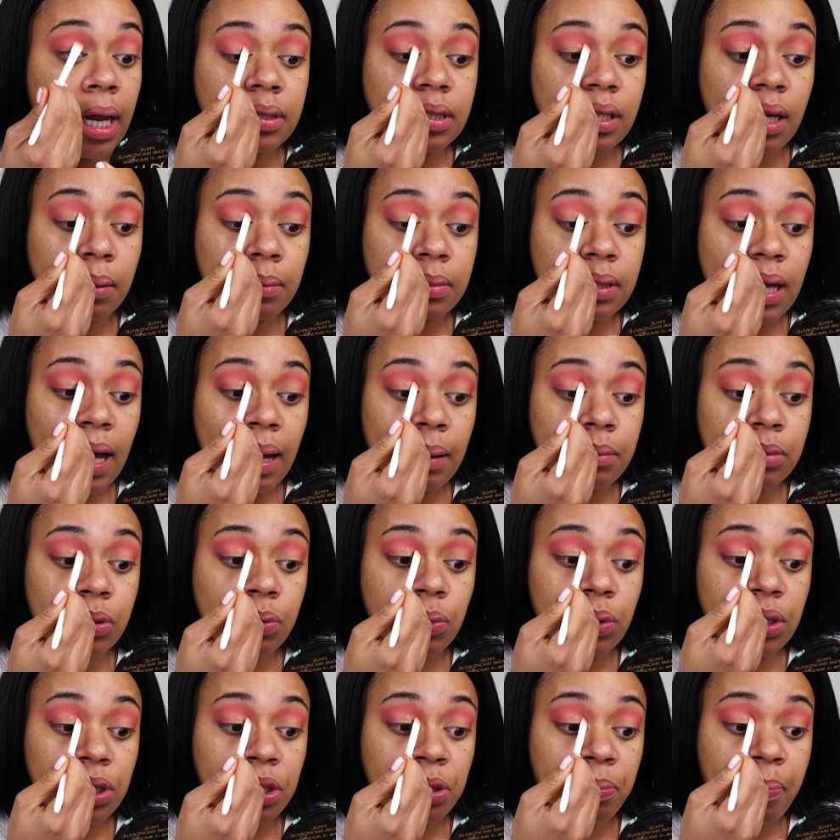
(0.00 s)
Sometimes
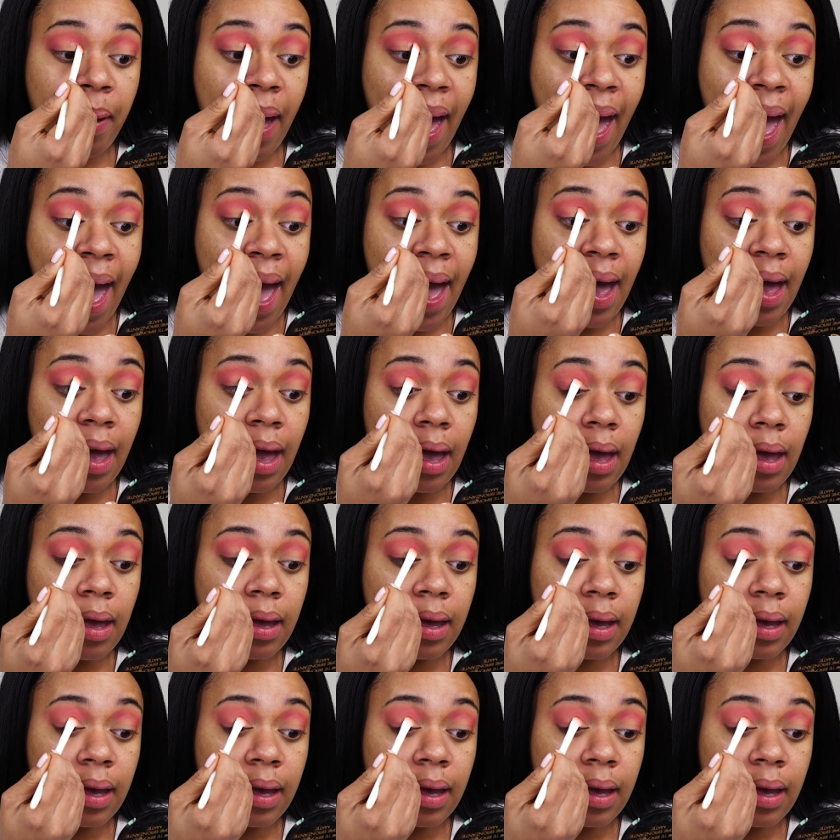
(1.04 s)
when you pat,